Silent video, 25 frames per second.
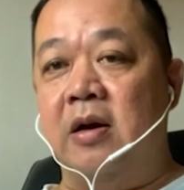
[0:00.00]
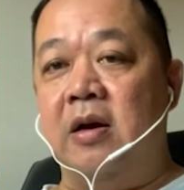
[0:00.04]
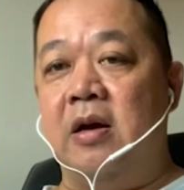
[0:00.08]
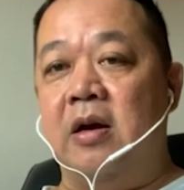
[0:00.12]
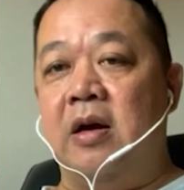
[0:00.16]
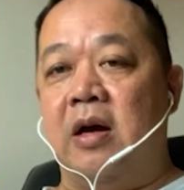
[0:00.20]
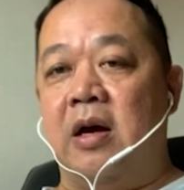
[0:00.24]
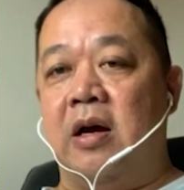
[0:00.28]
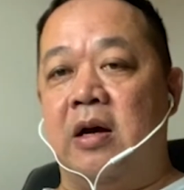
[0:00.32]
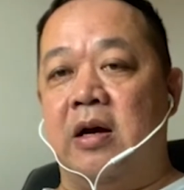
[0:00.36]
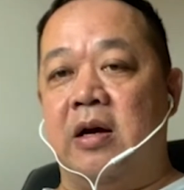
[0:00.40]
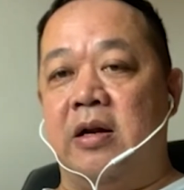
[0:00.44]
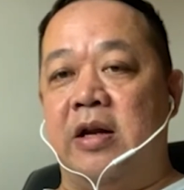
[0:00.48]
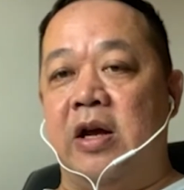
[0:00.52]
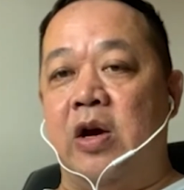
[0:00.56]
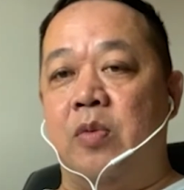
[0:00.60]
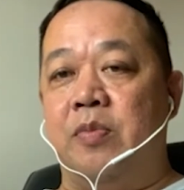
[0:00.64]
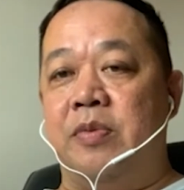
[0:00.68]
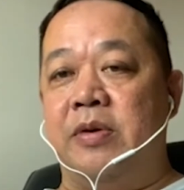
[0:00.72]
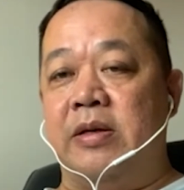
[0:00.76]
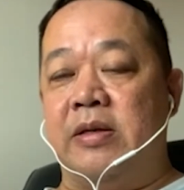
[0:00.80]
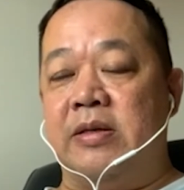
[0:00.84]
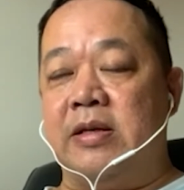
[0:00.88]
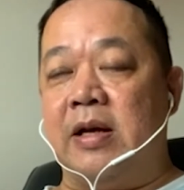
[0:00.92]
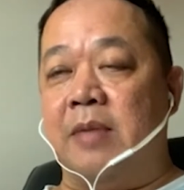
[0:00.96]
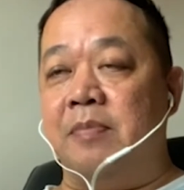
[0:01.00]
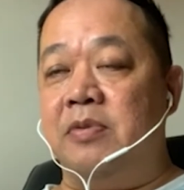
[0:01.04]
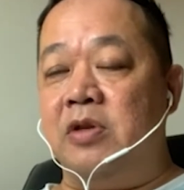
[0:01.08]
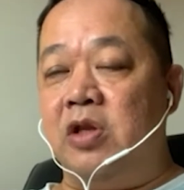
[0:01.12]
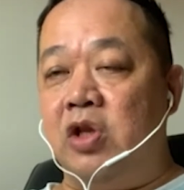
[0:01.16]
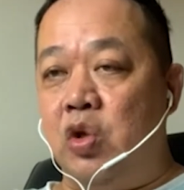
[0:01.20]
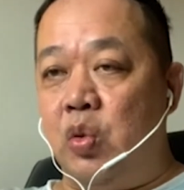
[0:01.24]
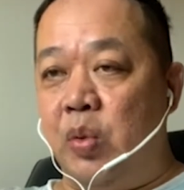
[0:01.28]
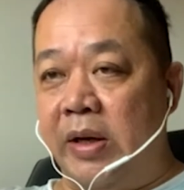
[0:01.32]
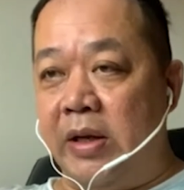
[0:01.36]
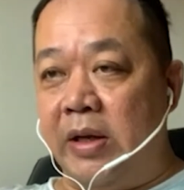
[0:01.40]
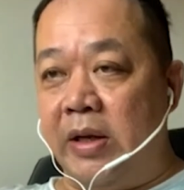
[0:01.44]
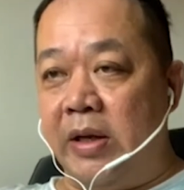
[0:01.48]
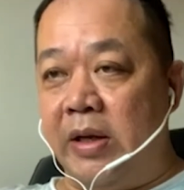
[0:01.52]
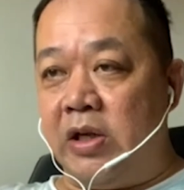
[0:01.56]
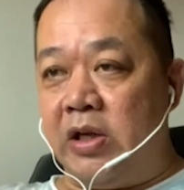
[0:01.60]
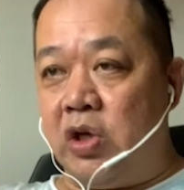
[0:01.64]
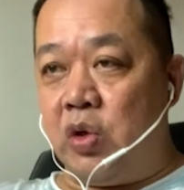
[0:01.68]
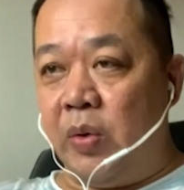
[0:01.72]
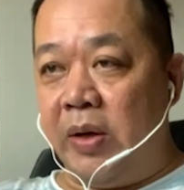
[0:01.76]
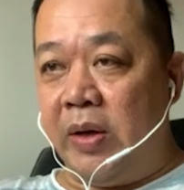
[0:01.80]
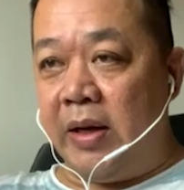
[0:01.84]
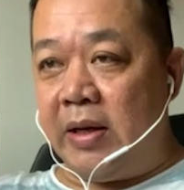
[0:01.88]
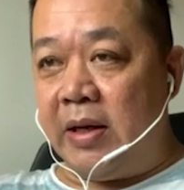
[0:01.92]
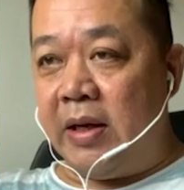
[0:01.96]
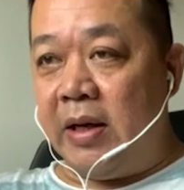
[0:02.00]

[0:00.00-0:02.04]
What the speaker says: There will be some tweak to it